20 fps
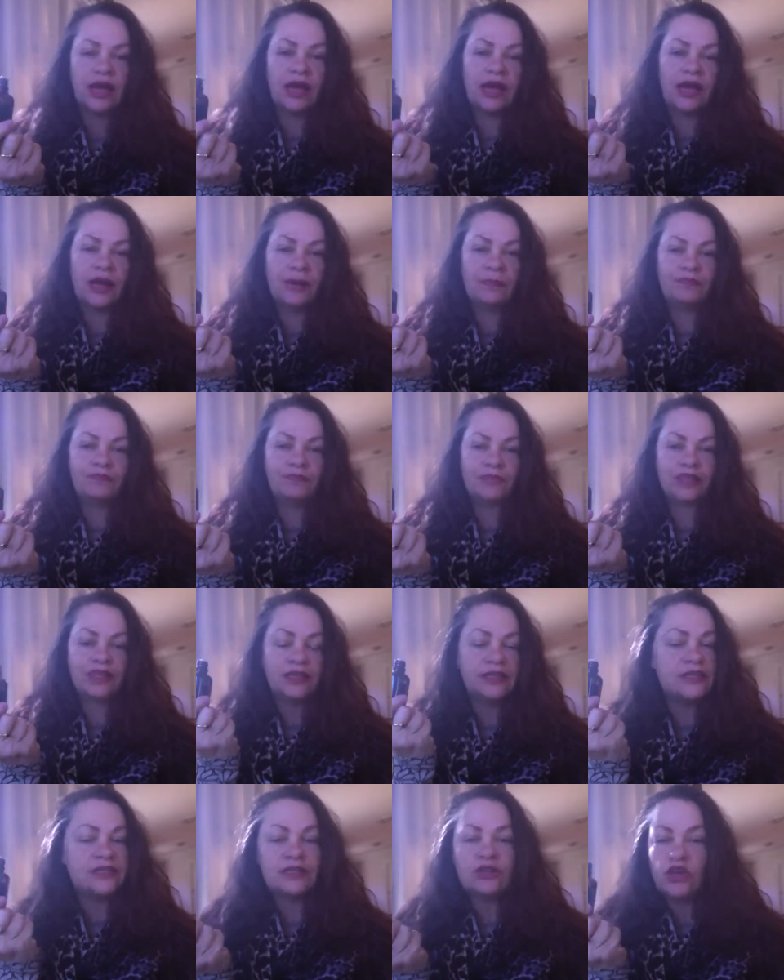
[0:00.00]
Um,
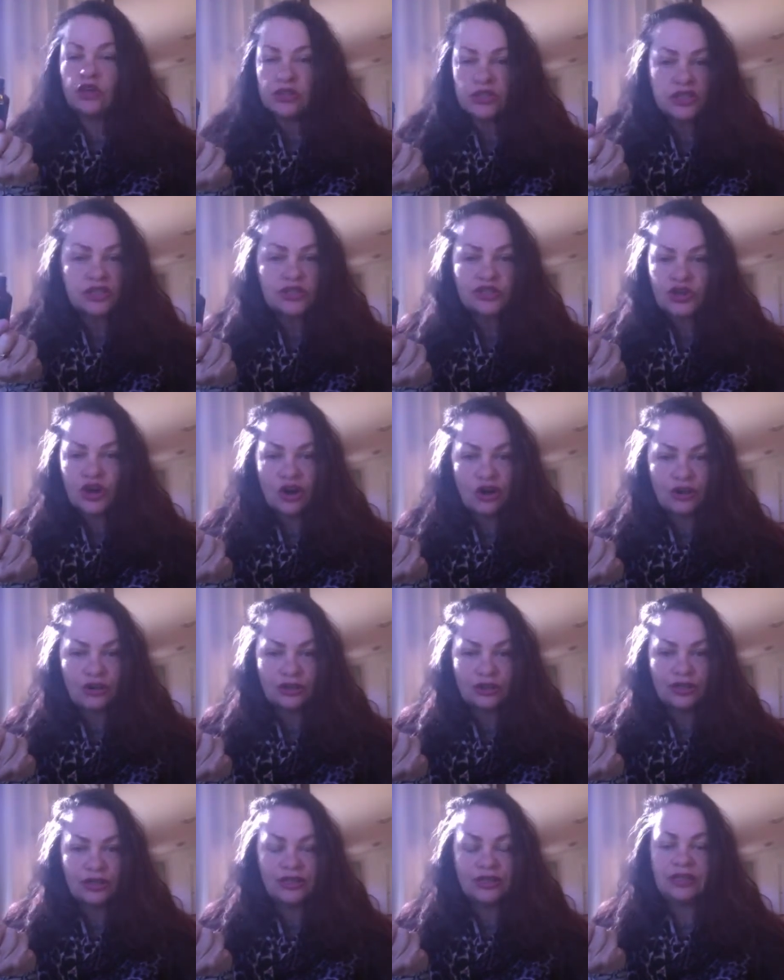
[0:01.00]
it's not
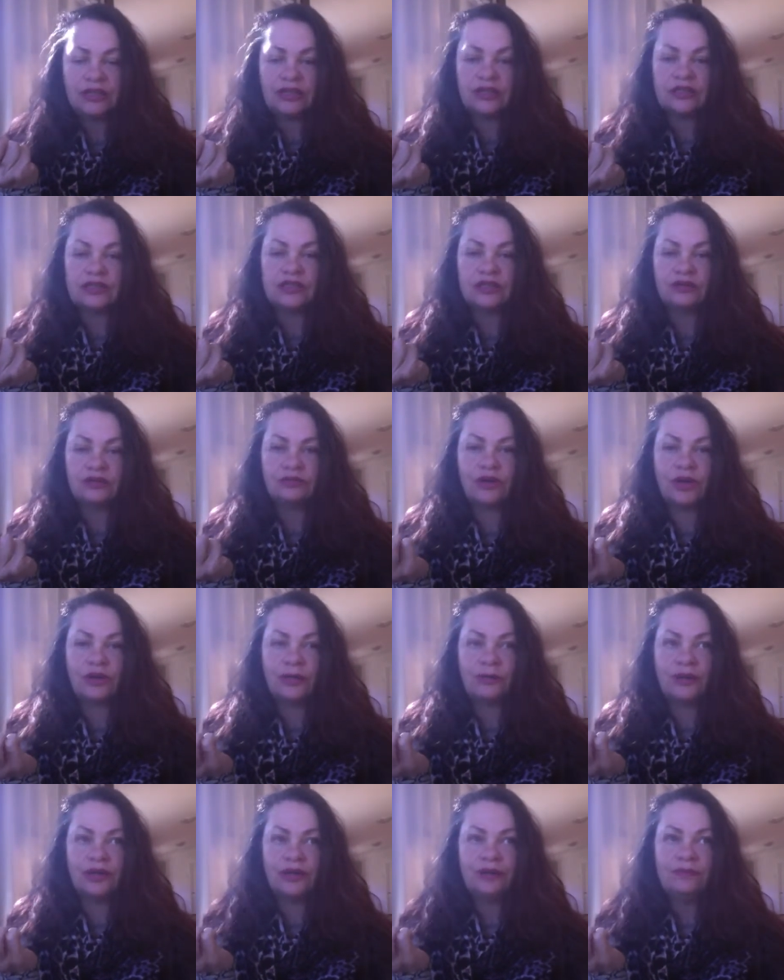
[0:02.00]
strong in its
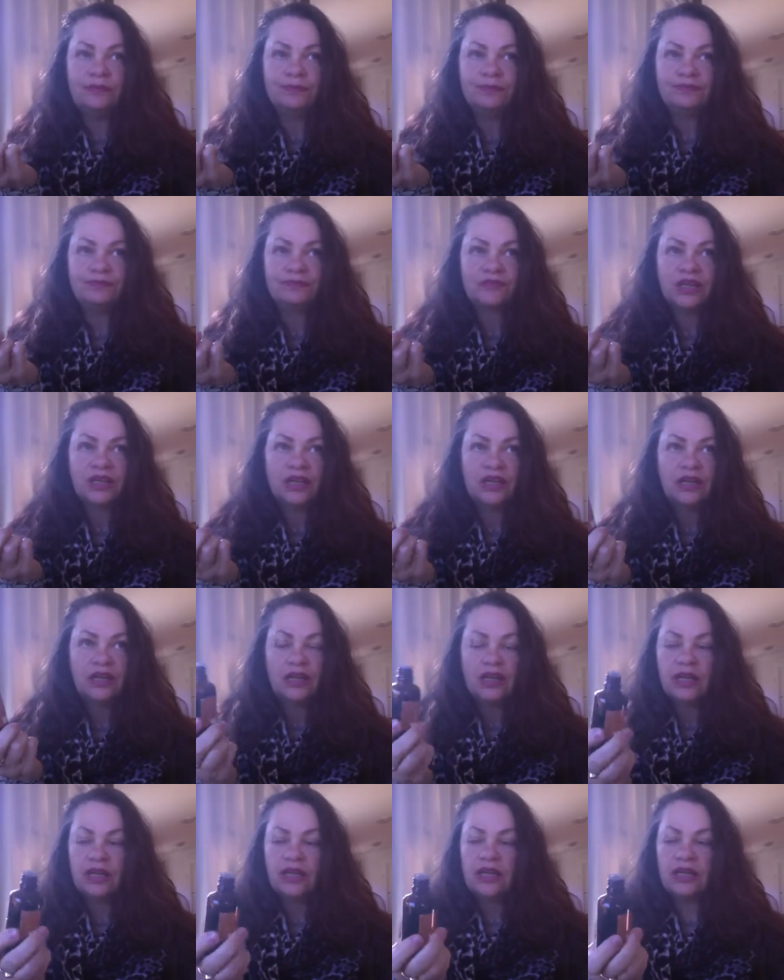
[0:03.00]
aroma.
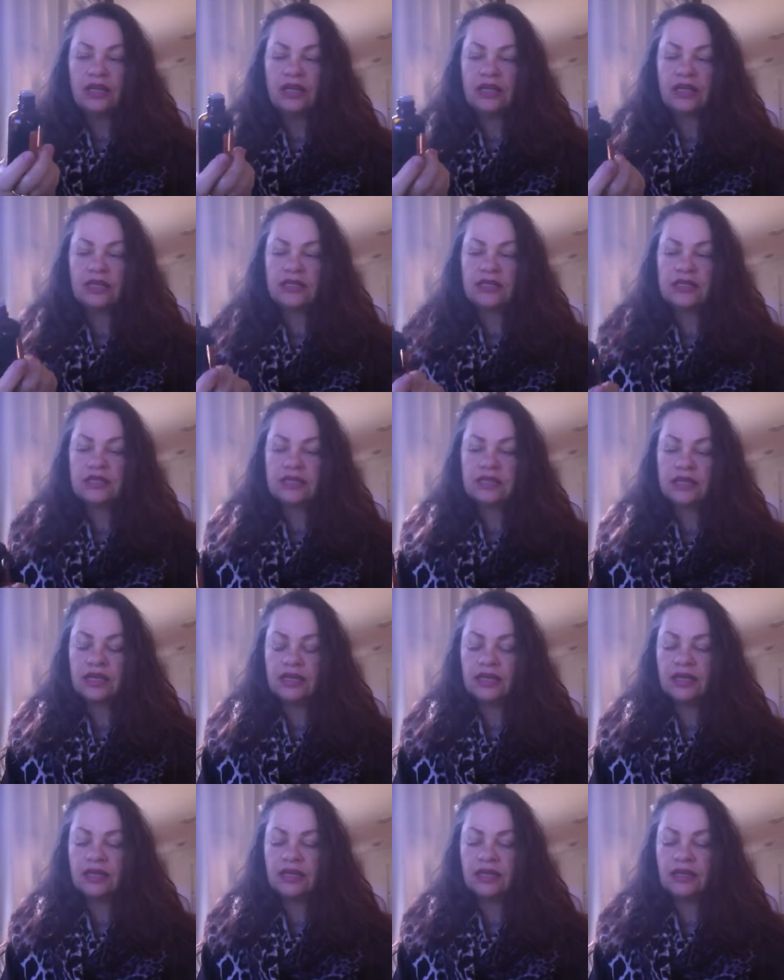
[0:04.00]
It
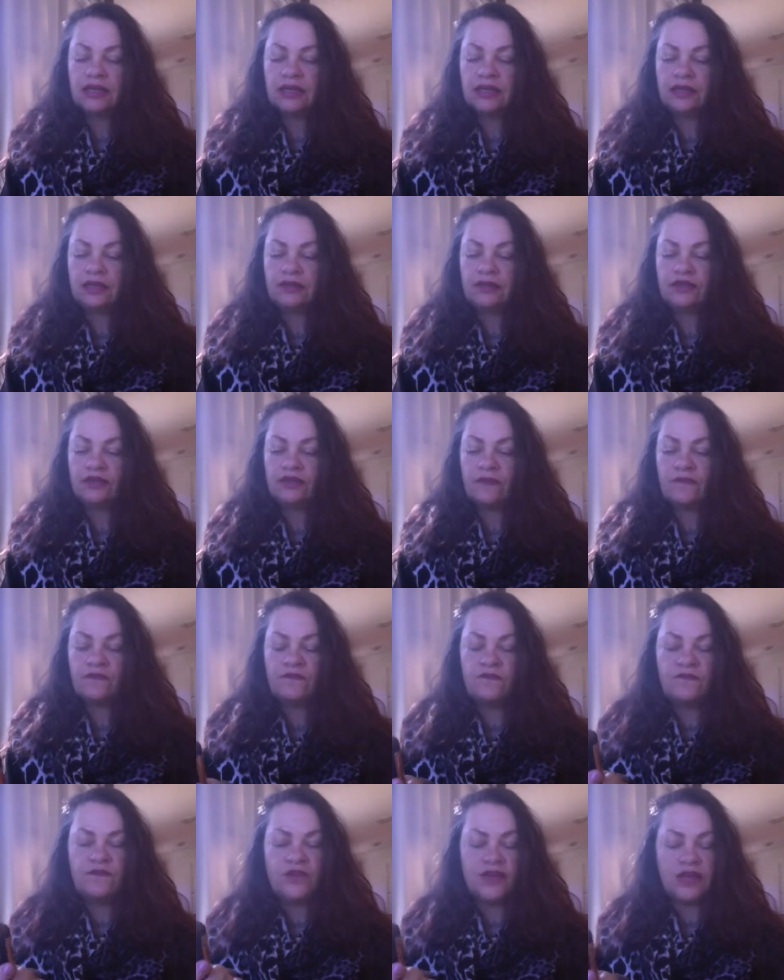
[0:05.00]
is
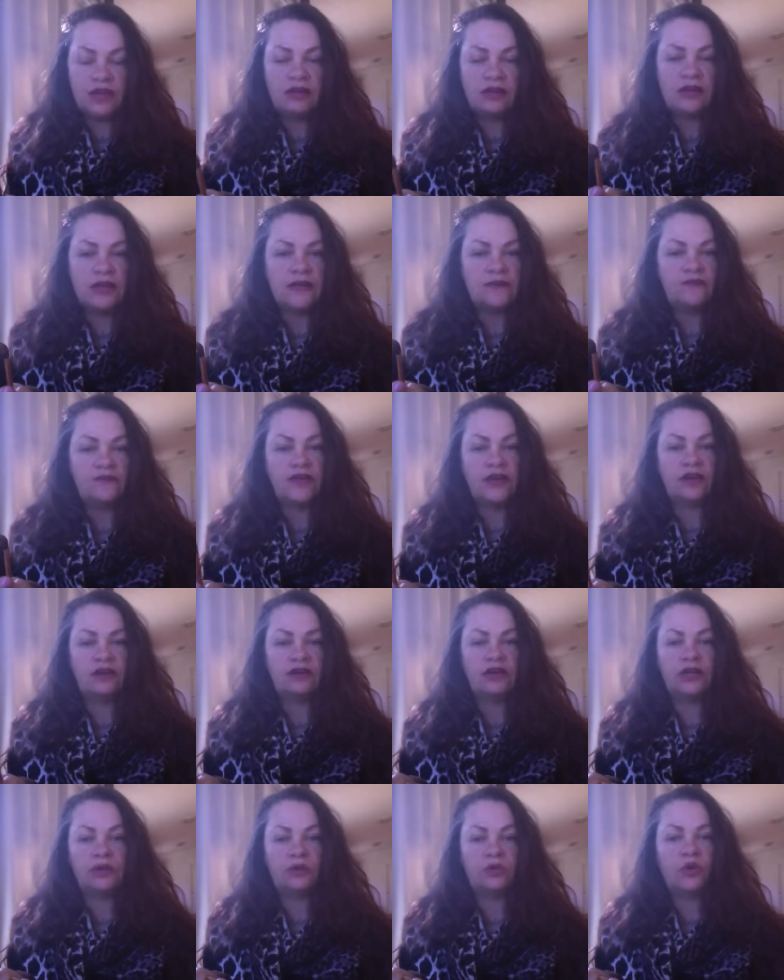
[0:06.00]
very,
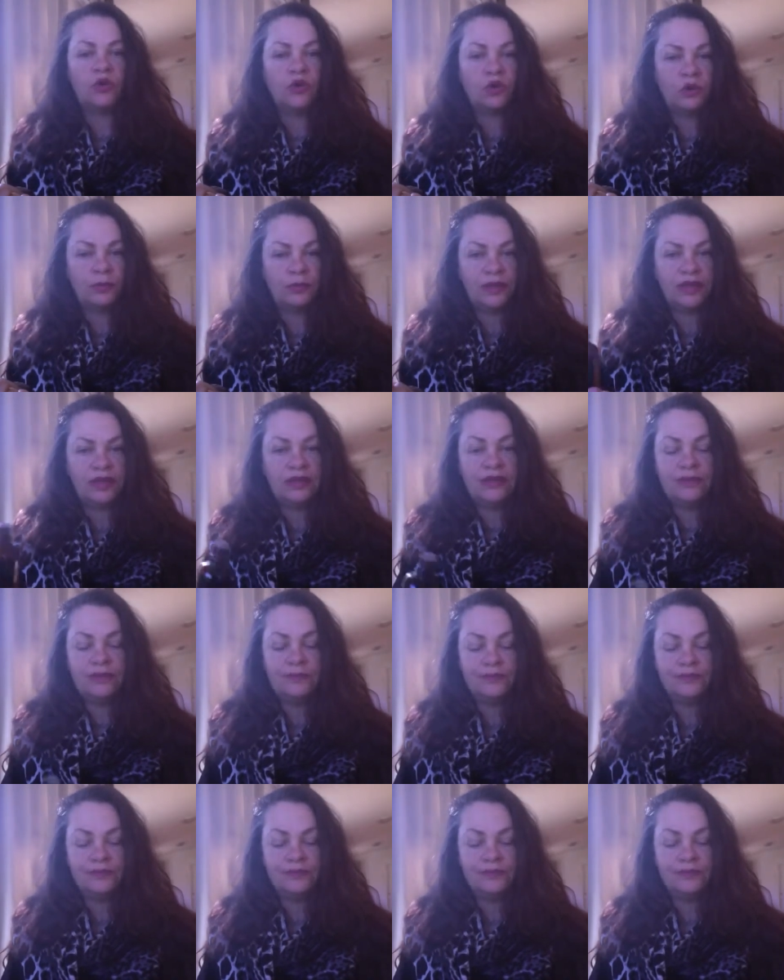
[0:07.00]
very warming.